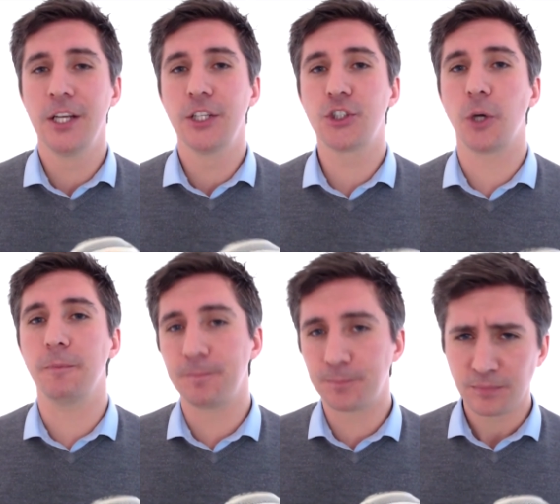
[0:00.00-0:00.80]

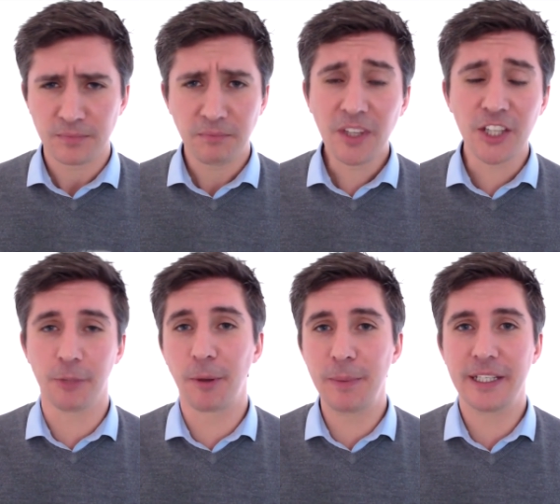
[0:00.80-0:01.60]
So you're
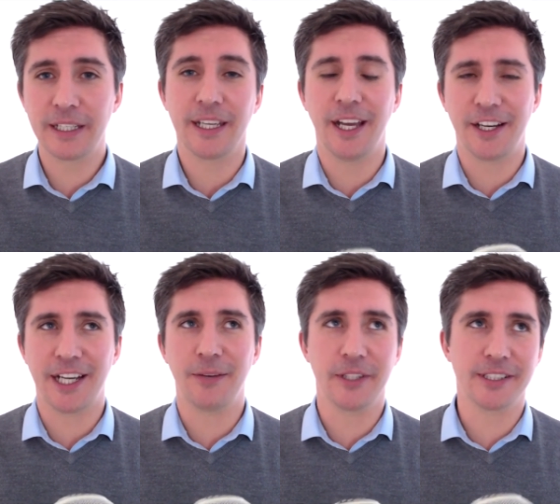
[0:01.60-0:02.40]
probably thinking,
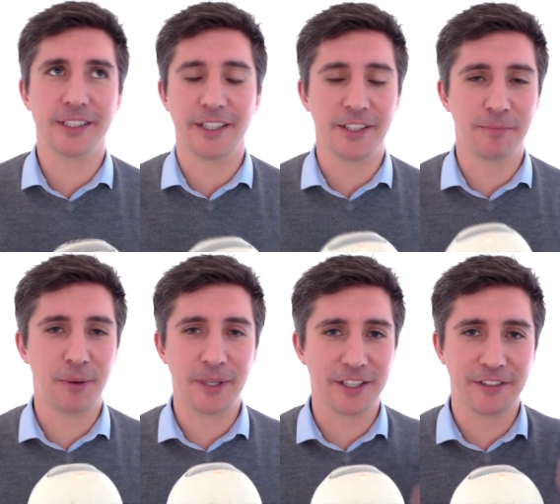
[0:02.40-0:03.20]
okay, this is you're
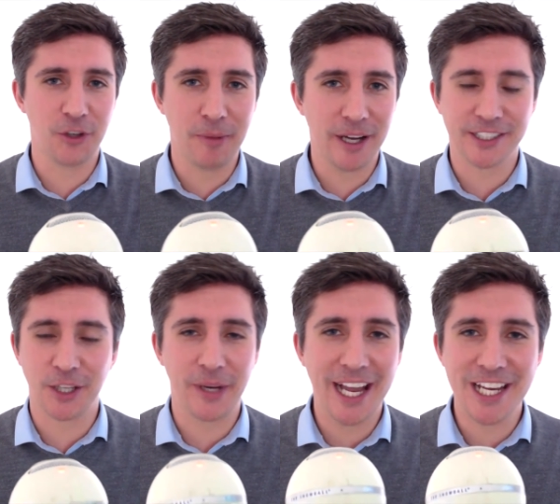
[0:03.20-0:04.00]
probably kind of your mind's
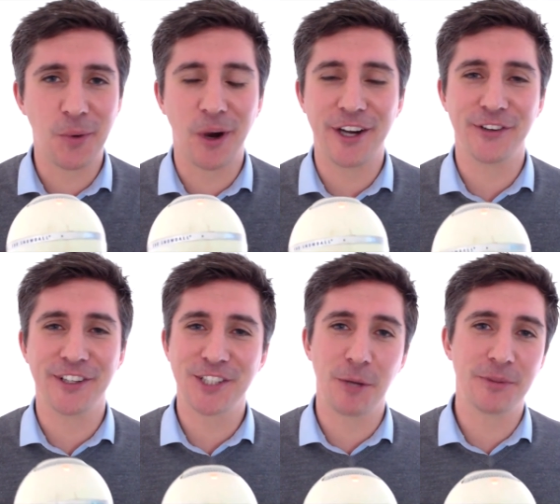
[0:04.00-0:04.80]
going haywire on the
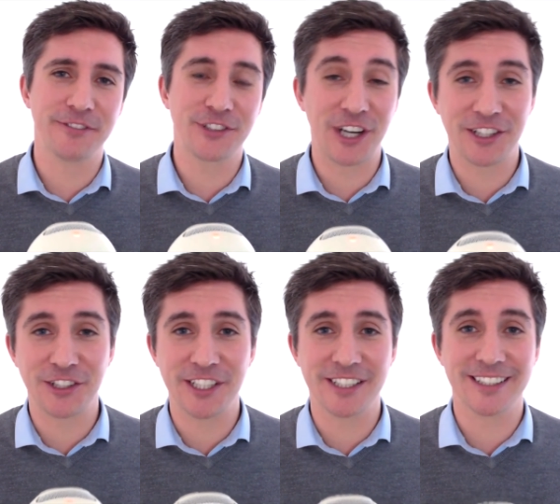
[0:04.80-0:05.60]
types of
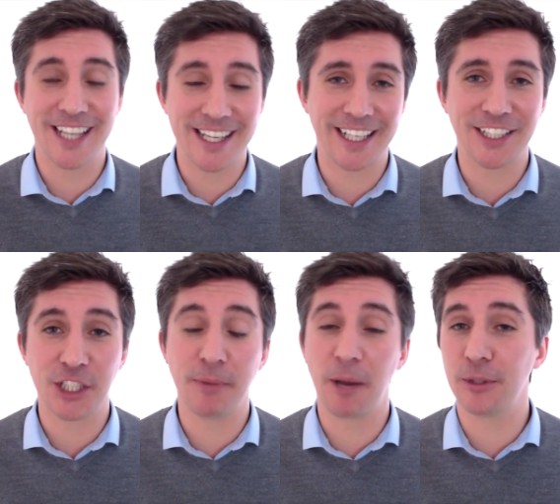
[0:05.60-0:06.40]
strategies and techniques that
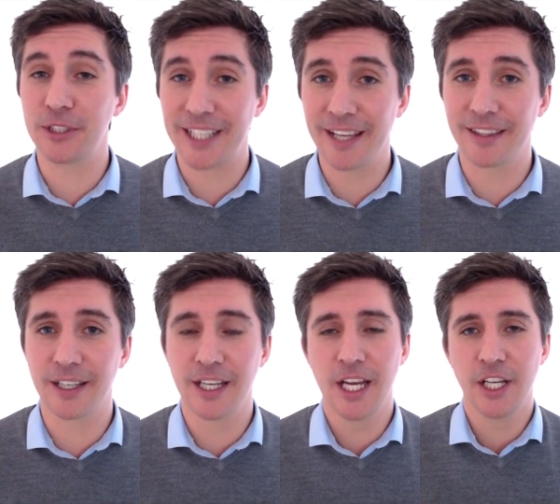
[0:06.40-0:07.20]
you might put
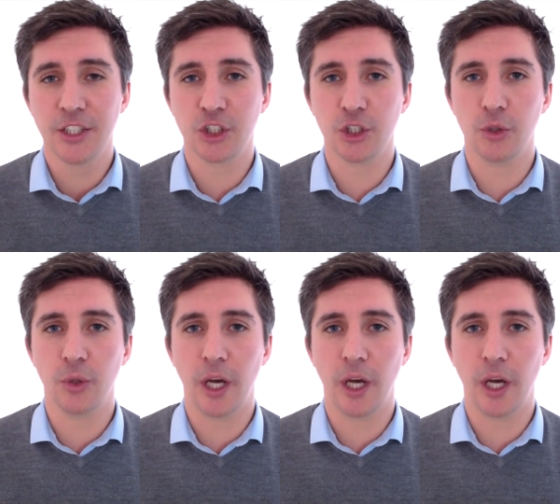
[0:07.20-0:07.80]
together to